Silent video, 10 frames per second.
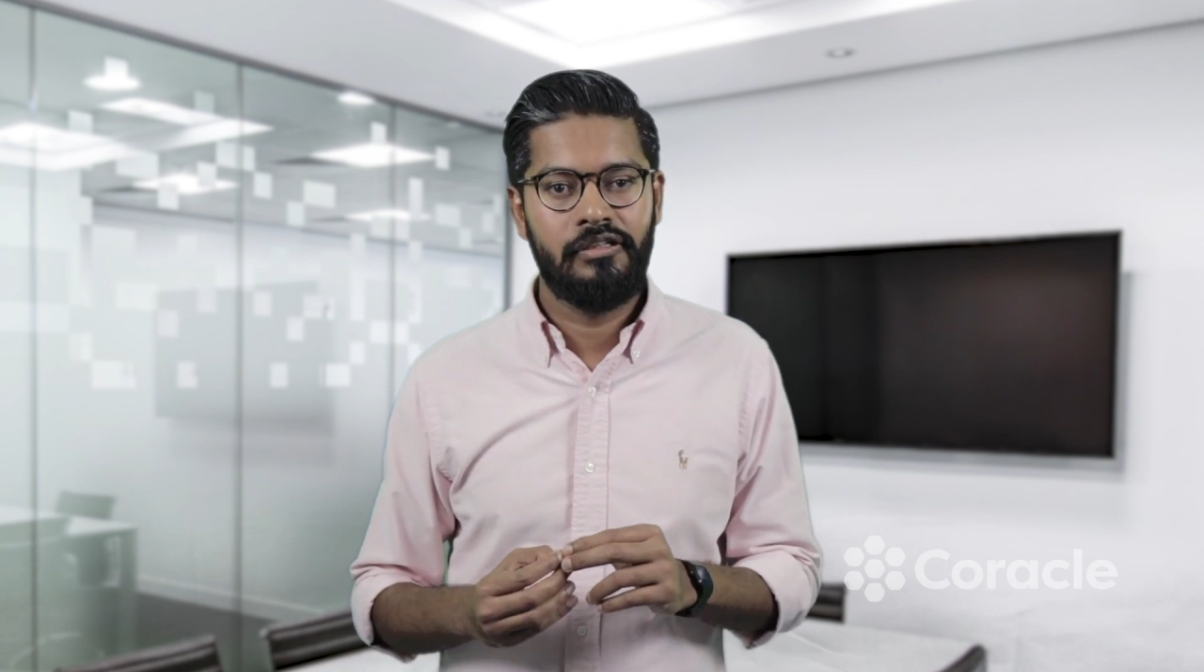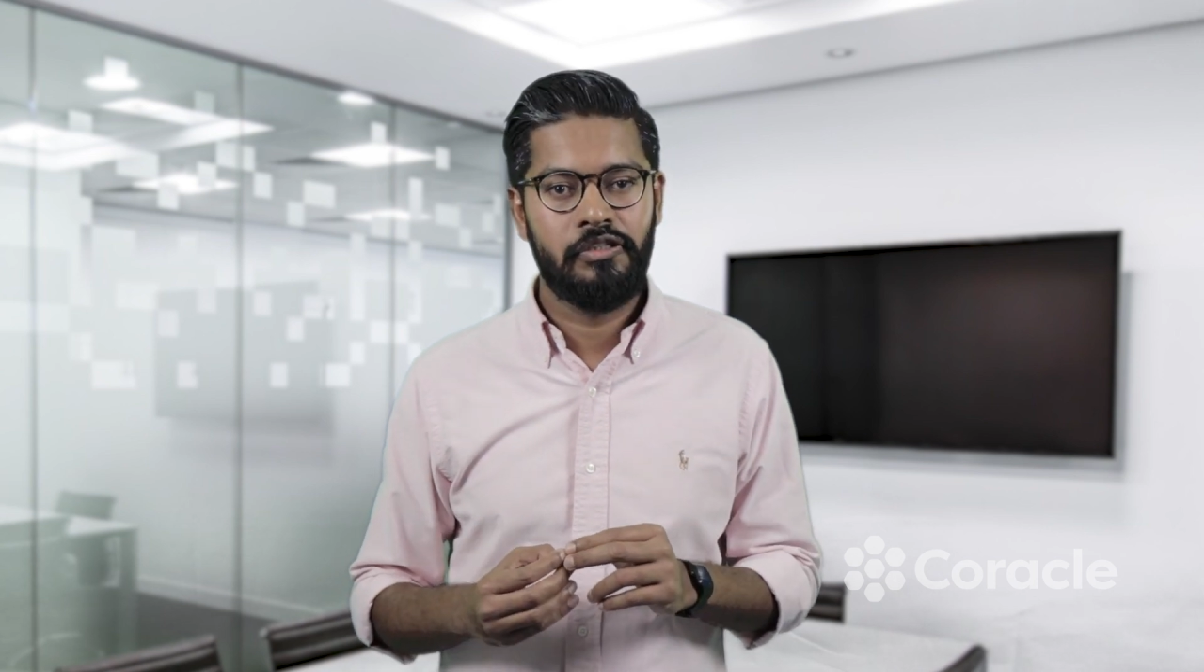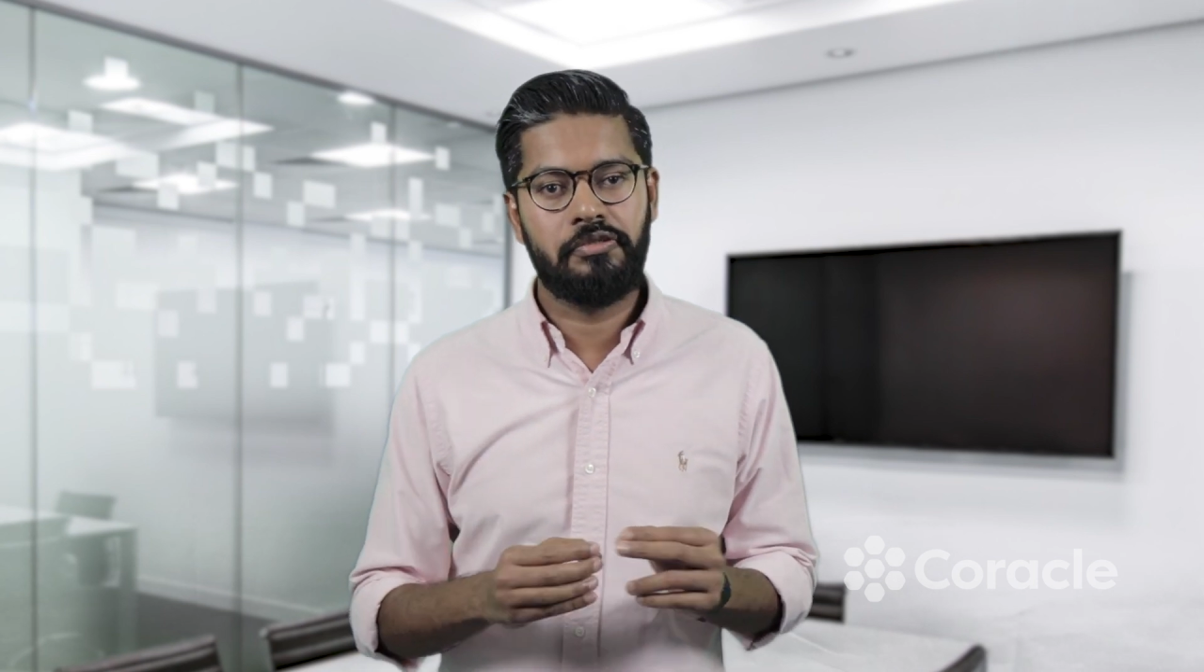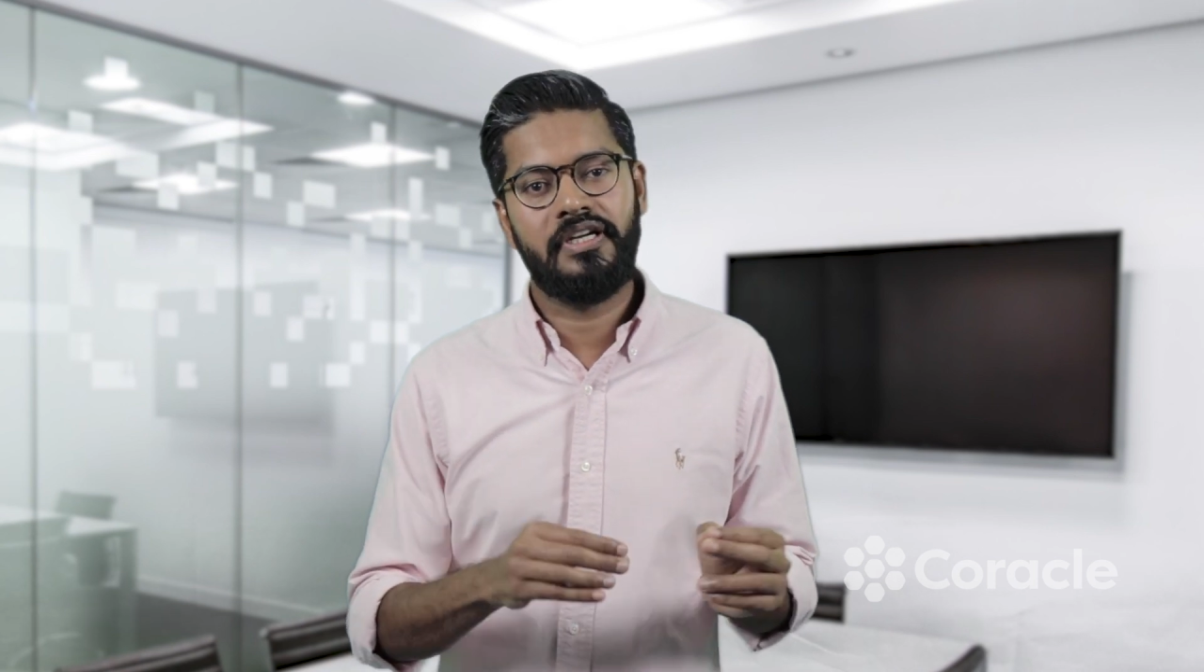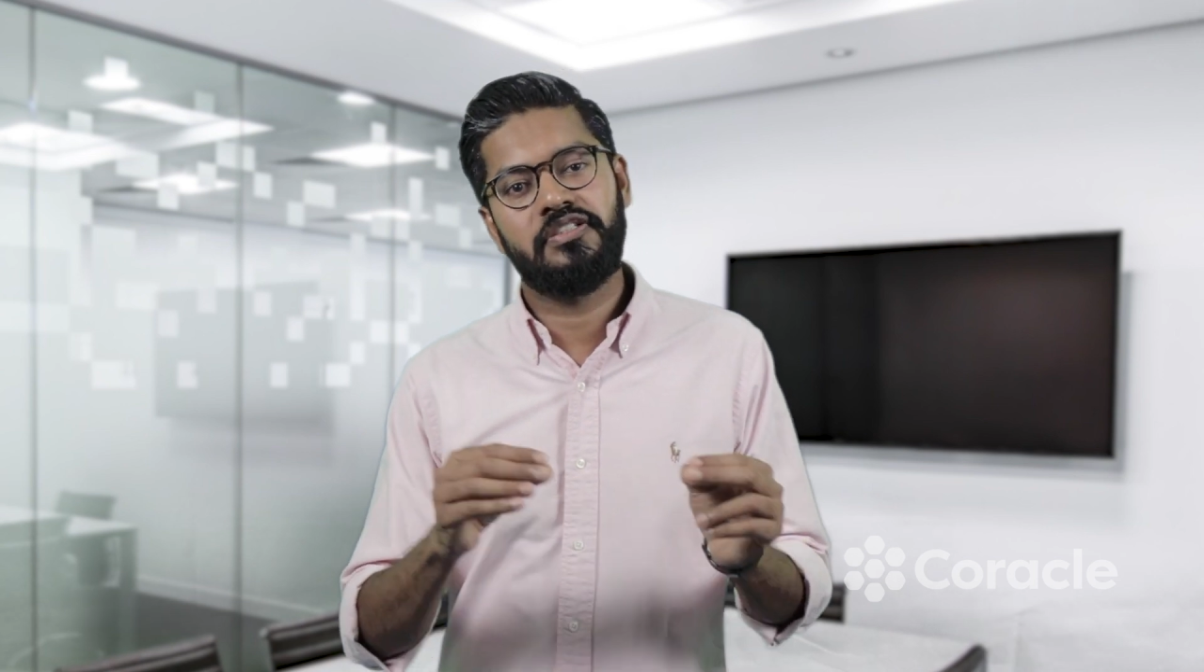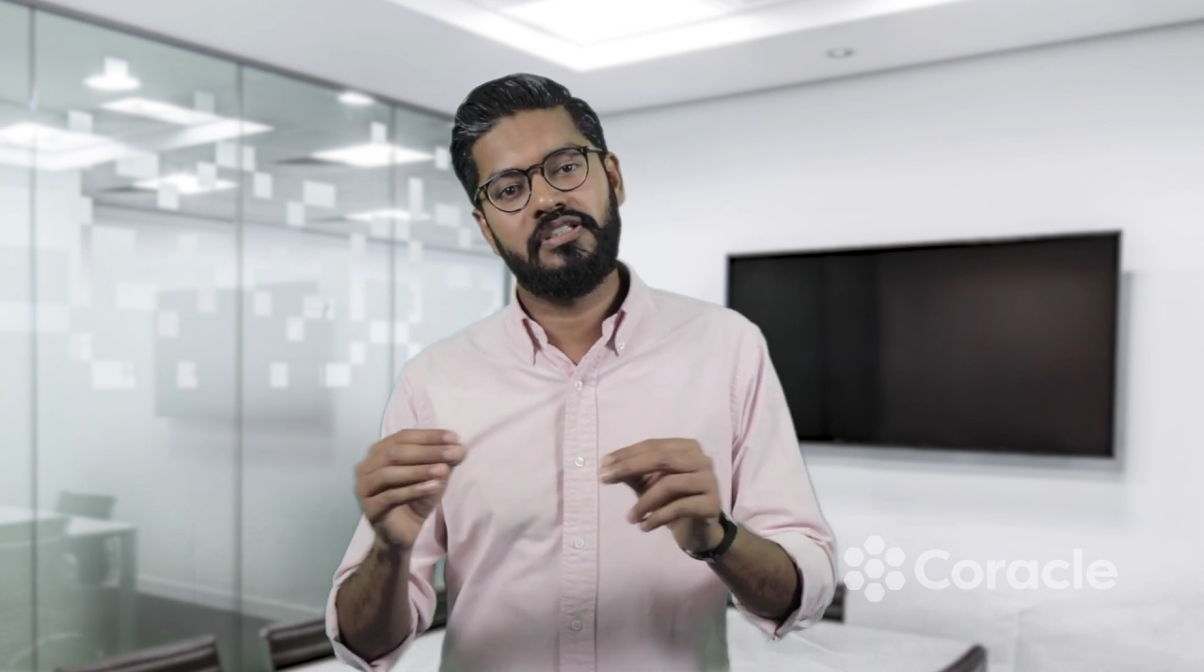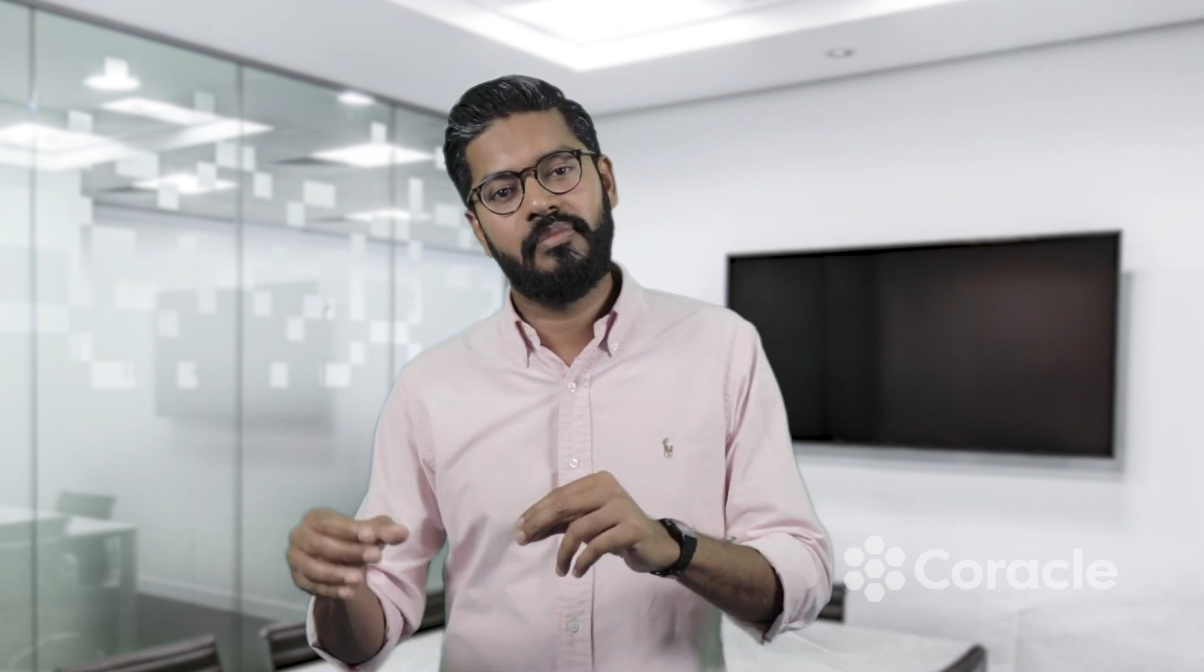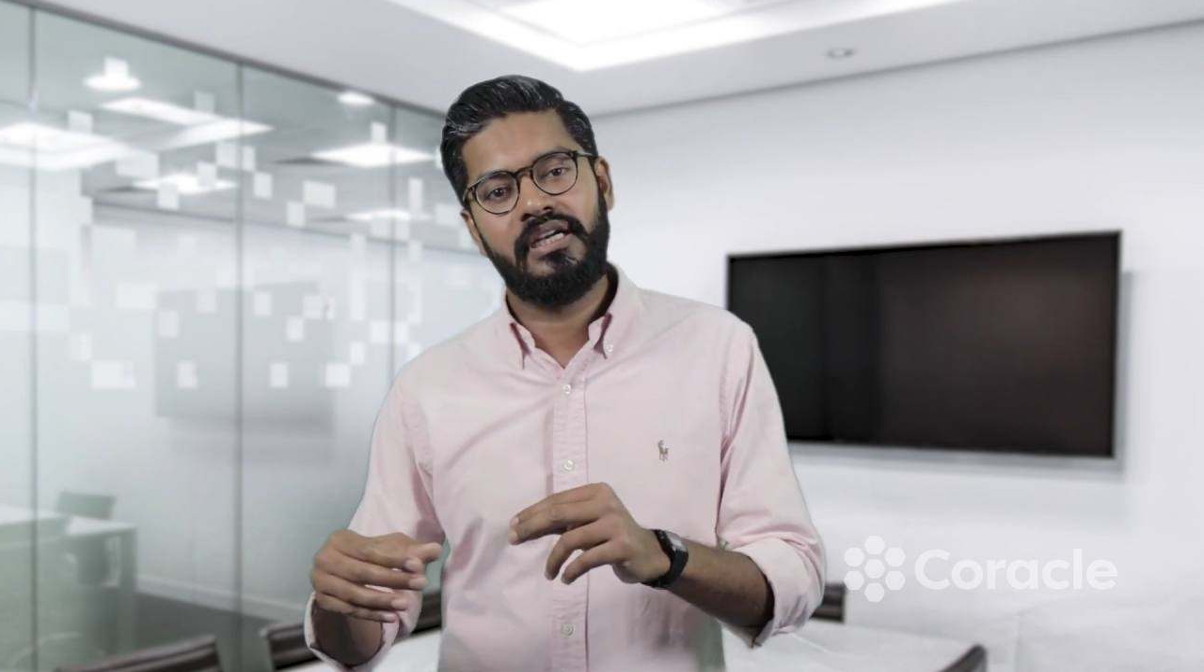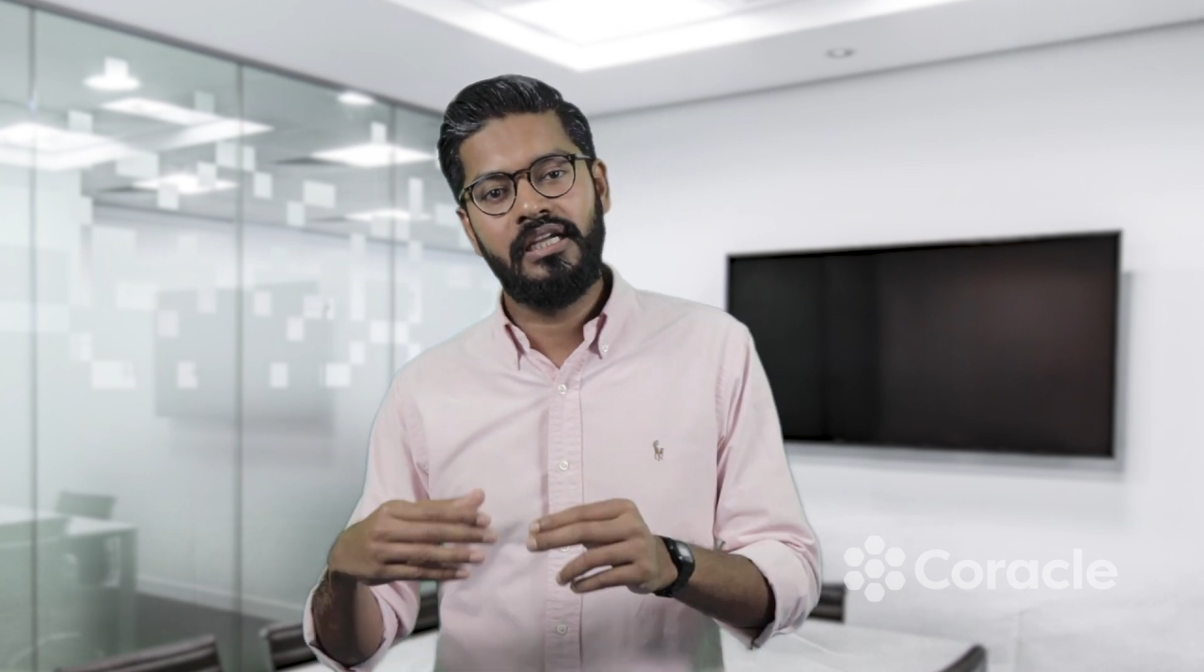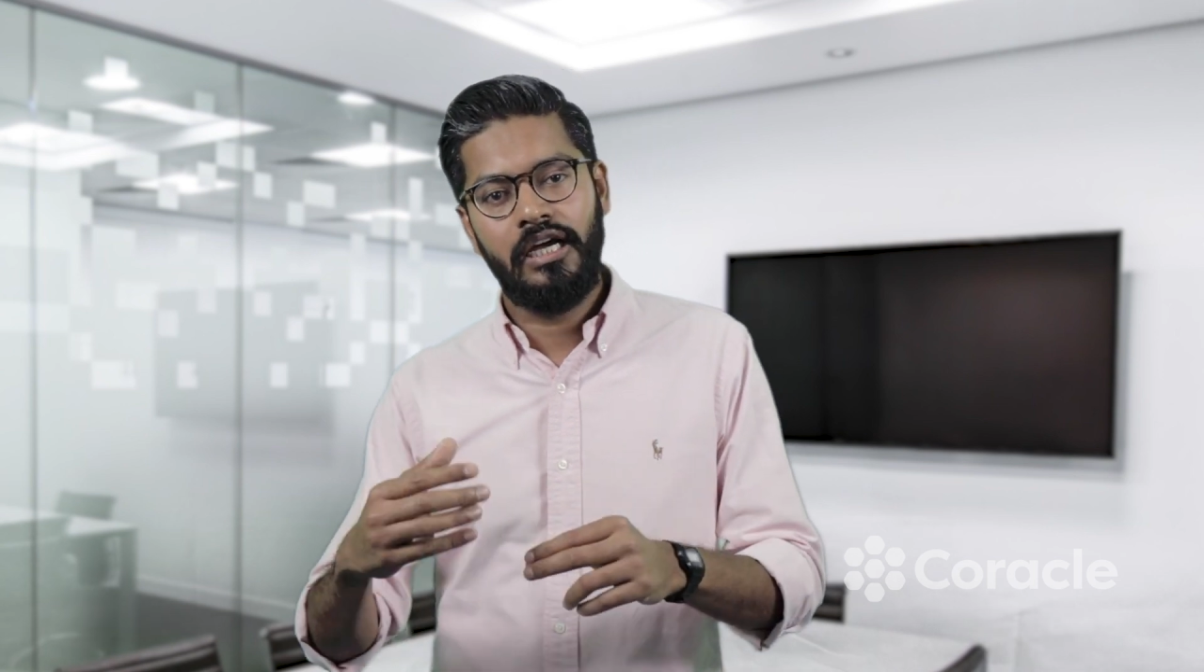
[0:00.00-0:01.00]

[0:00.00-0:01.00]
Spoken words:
to transfer the money